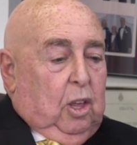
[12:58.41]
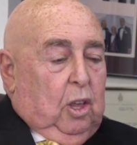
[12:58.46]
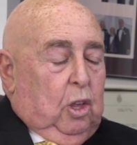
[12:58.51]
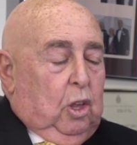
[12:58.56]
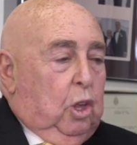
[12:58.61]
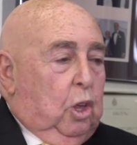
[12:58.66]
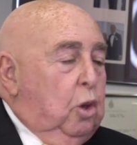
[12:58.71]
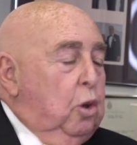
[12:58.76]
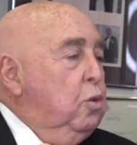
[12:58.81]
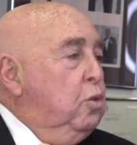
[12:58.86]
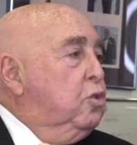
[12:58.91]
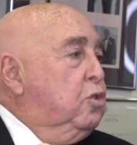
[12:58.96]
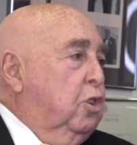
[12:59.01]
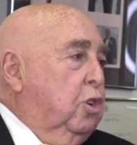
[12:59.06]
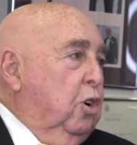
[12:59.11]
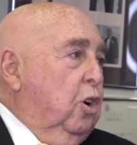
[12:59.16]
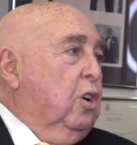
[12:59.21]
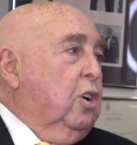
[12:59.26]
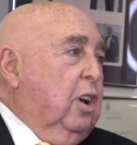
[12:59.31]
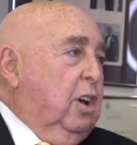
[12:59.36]
use
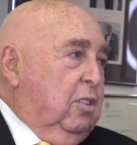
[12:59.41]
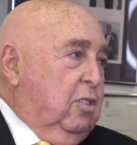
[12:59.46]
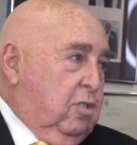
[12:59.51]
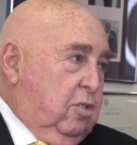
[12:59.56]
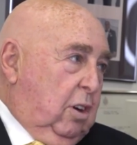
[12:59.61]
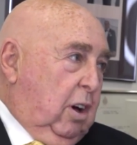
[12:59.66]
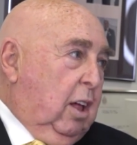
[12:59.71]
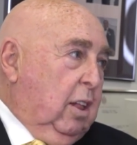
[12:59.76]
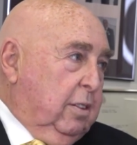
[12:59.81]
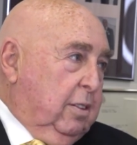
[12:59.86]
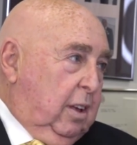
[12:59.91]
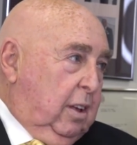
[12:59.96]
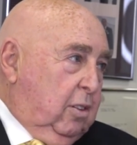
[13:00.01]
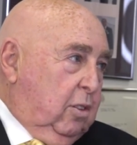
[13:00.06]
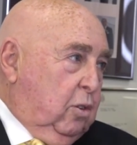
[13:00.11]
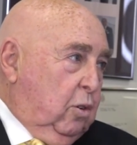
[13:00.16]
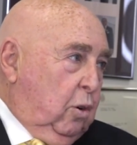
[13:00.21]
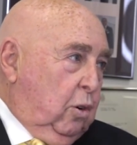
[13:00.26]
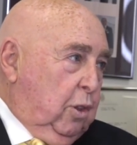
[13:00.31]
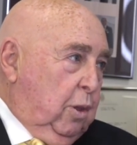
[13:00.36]
your
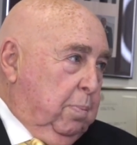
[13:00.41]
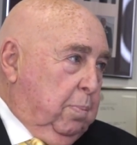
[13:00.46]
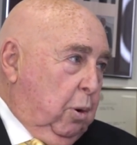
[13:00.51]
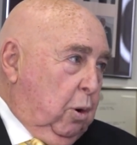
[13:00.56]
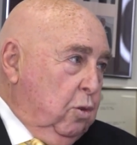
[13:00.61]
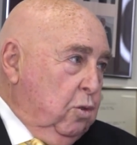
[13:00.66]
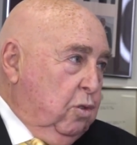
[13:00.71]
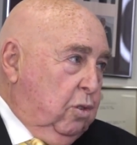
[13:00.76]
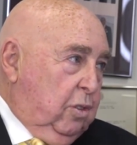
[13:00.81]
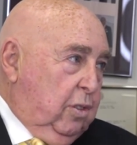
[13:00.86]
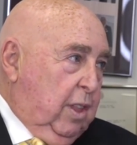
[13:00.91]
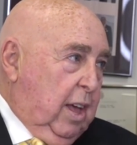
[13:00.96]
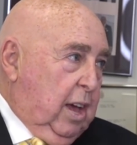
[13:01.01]
consultant or the person